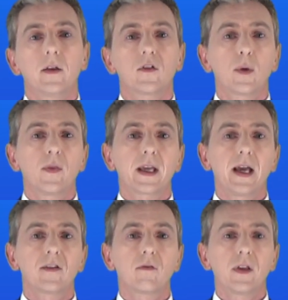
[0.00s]
So in the
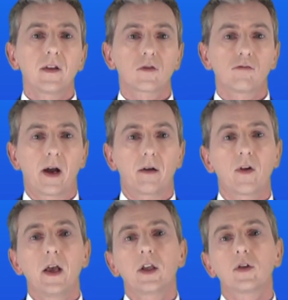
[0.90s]
case of this
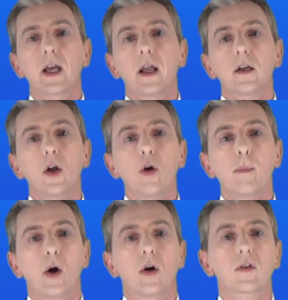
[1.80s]
graph, You'd get no
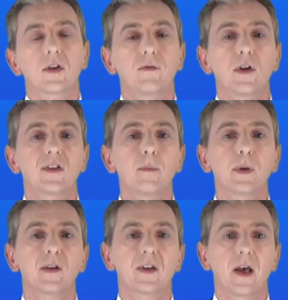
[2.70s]
marks if you
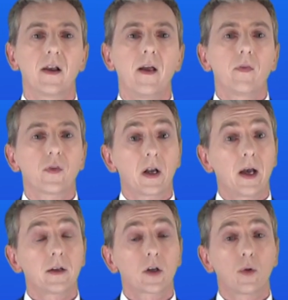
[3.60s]
simply said, the
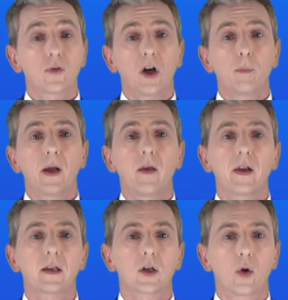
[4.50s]
line goes up and
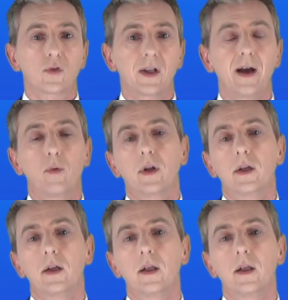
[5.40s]
then it goes down.